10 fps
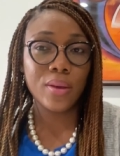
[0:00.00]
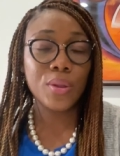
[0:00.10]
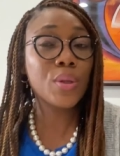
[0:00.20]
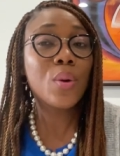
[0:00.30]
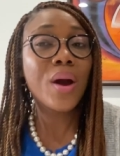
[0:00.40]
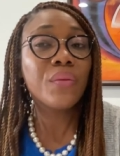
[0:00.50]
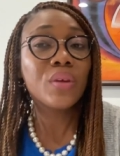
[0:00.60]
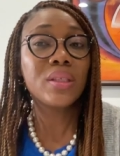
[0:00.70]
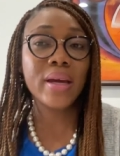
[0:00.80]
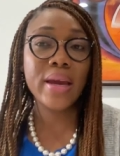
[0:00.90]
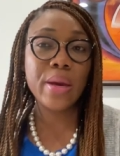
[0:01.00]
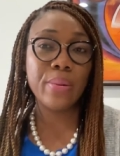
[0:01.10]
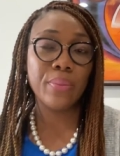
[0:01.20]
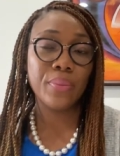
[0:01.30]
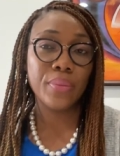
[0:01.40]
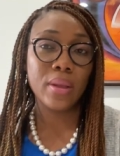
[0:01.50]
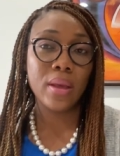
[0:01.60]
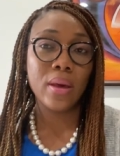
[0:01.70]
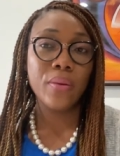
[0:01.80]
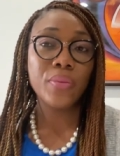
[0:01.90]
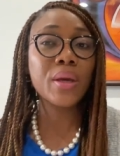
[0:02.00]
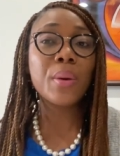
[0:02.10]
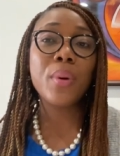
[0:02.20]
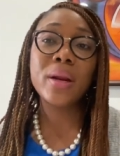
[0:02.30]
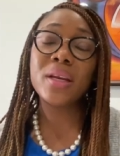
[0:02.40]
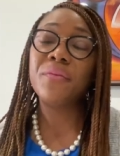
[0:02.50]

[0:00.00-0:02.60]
You don't have the time. Think about it.